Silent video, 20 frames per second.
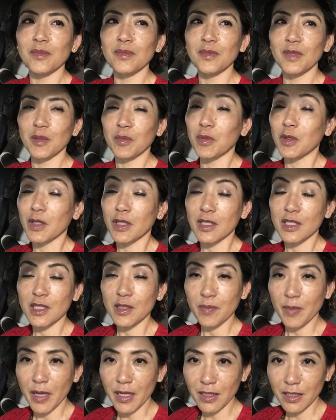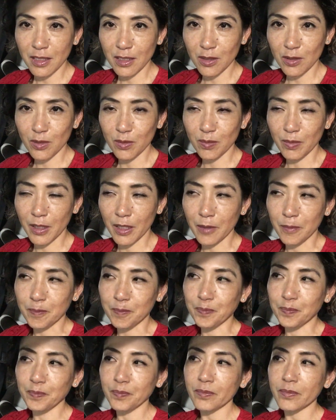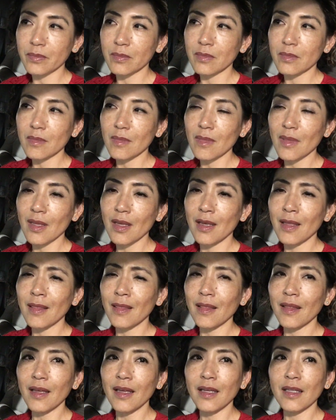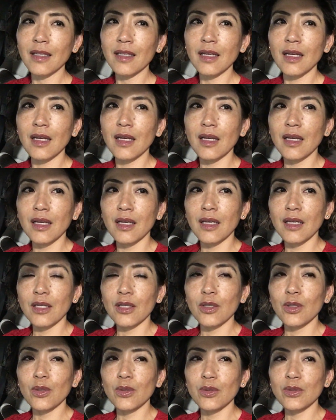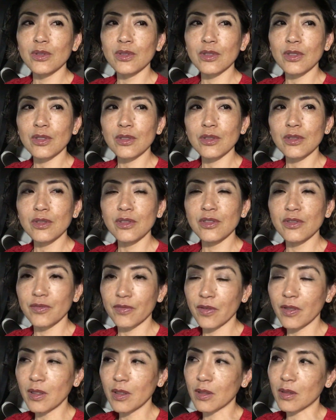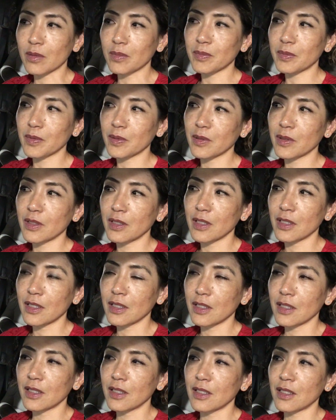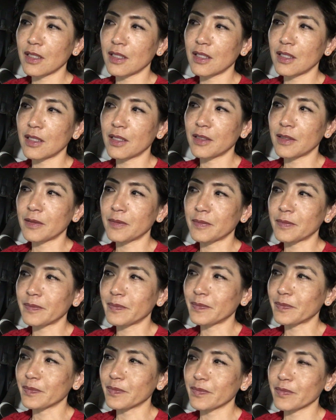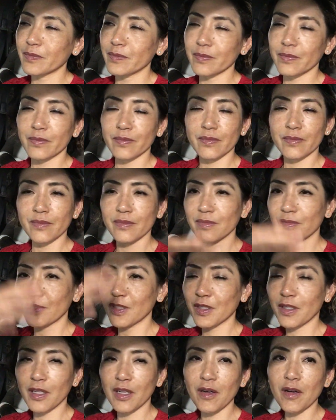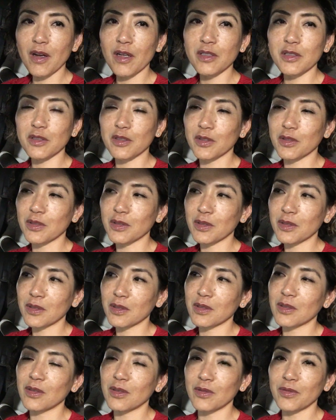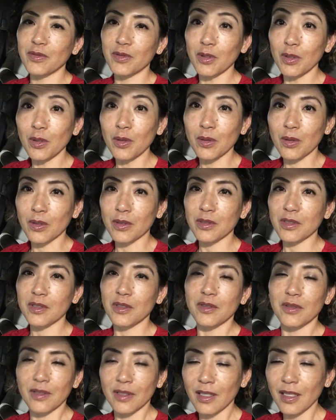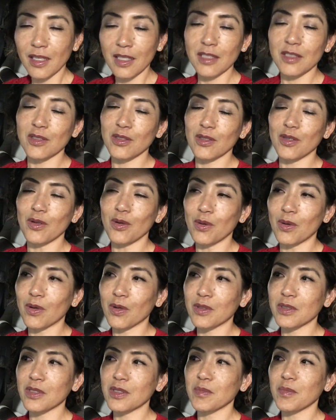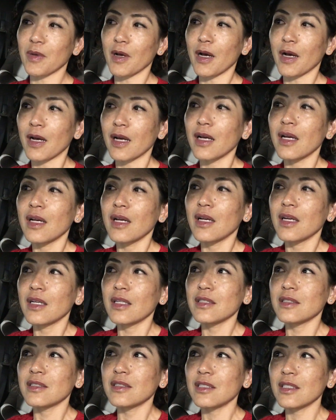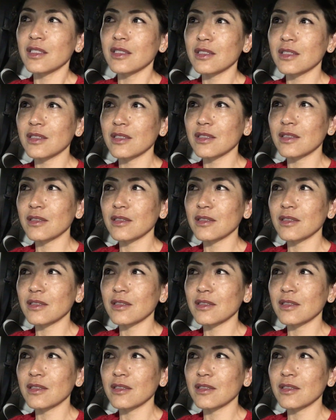people expect it to be. And then you start to develop the character of yours. You think it's yours, but just